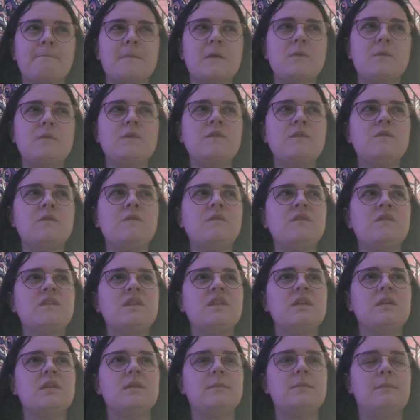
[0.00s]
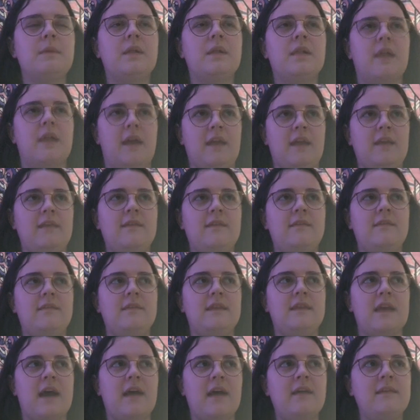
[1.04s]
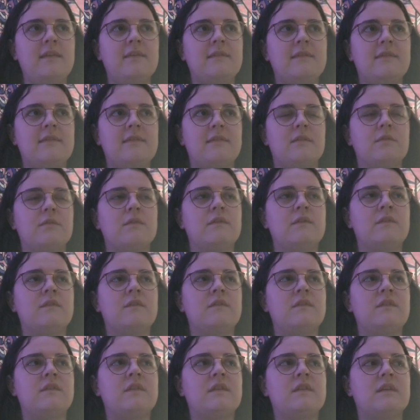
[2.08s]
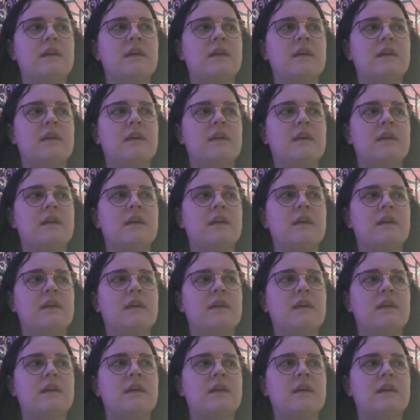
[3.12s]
still in place. Yes, it was.